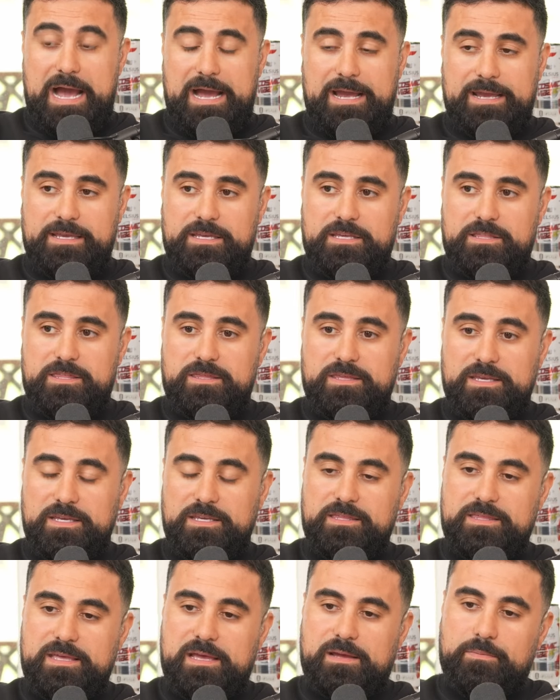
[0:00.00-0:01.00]
I
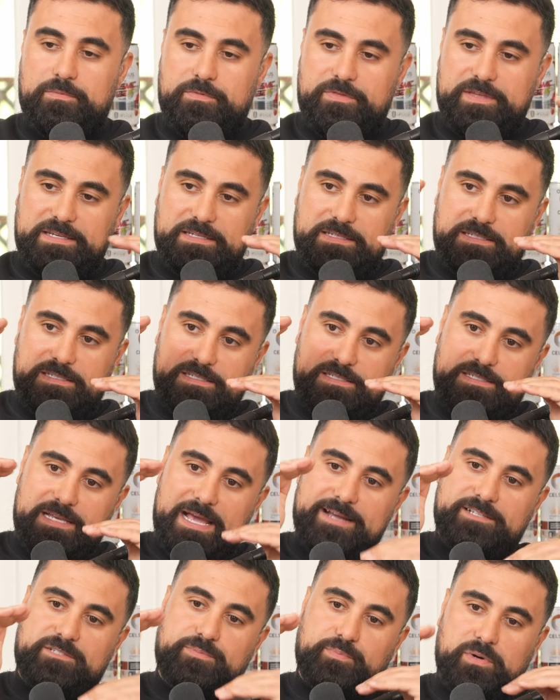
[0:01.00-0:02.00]
think that the
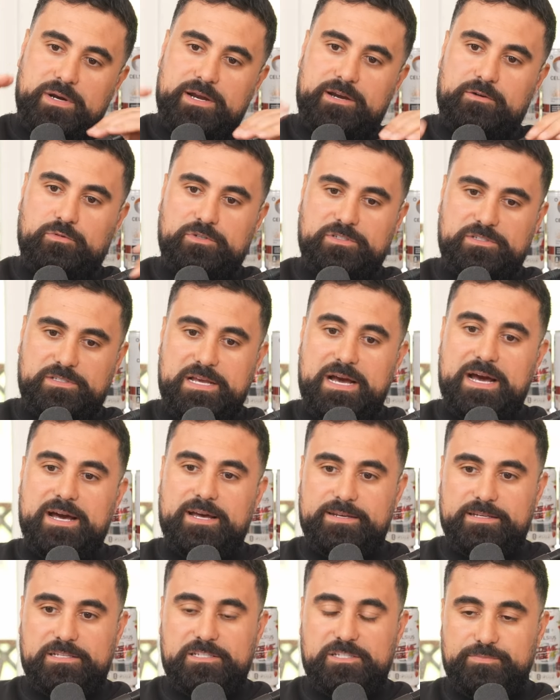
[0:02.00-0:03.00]
exact prayer was
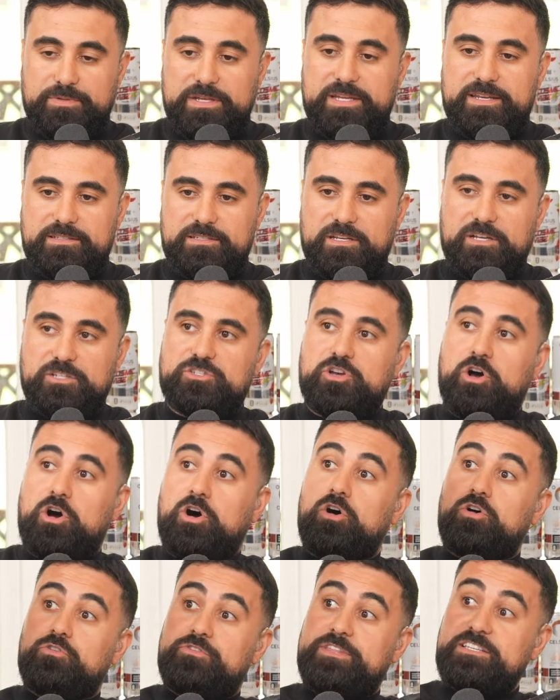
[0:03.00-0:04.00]
God explaining to us
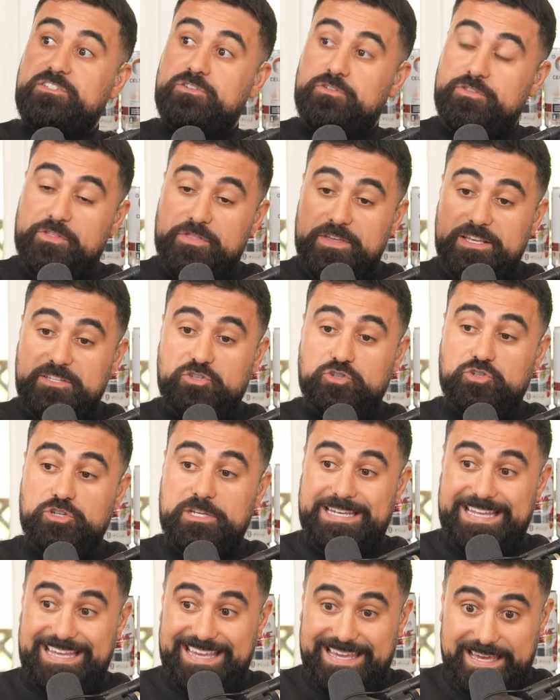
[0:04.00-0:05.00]
all, these are the things you
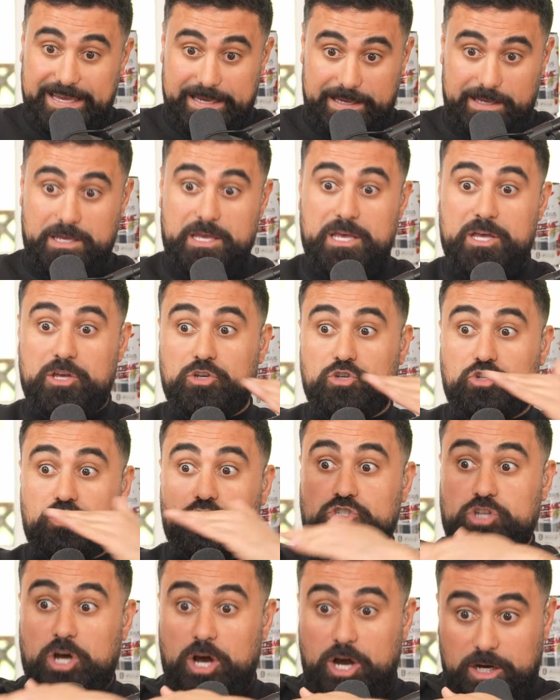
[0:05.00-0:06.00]
need to hit, mm-hmm. you
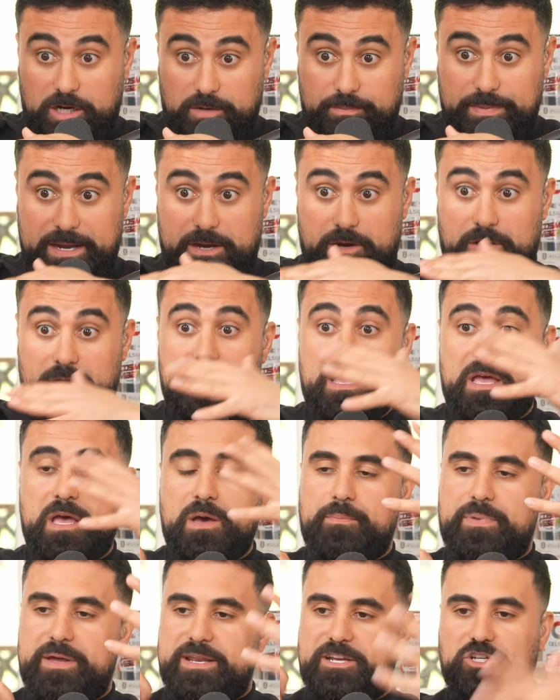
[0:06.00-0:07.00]
should talk about,
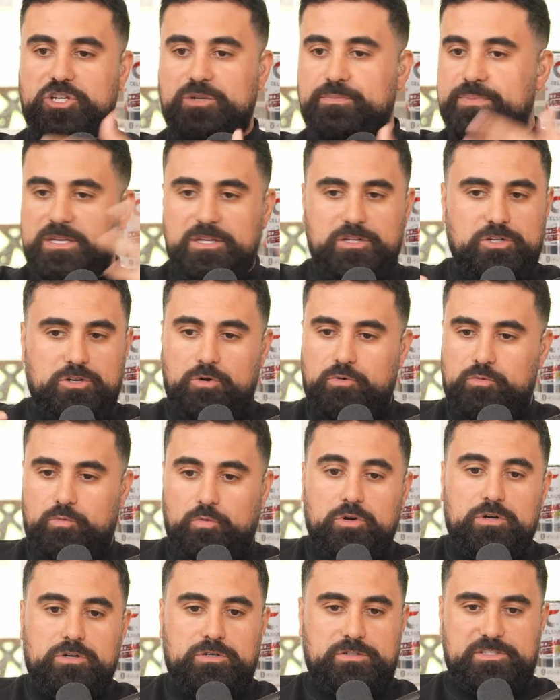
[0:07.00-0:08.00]
but it should be in your own
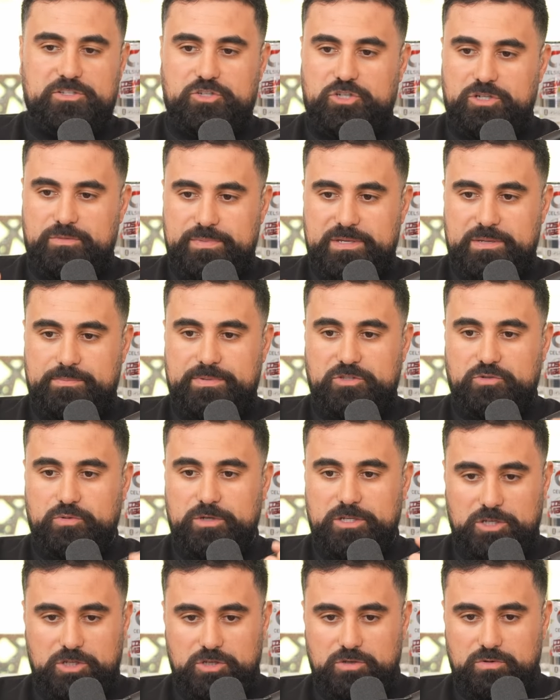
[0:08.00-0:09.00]
words. It should be
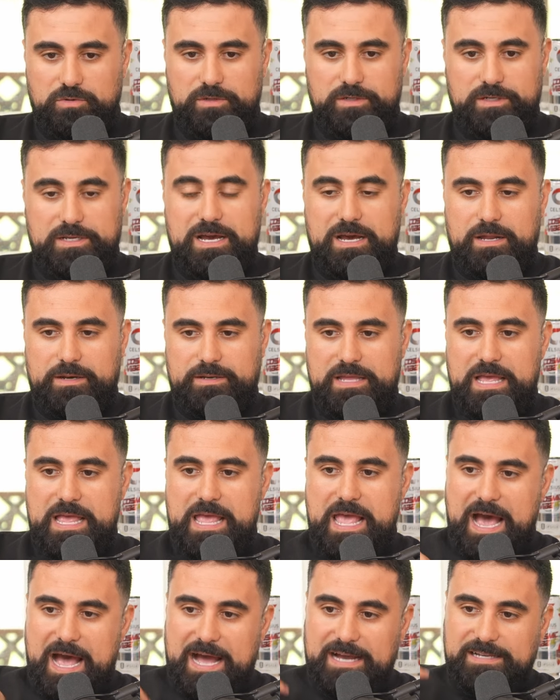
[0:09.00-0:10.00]
between you and God. Good.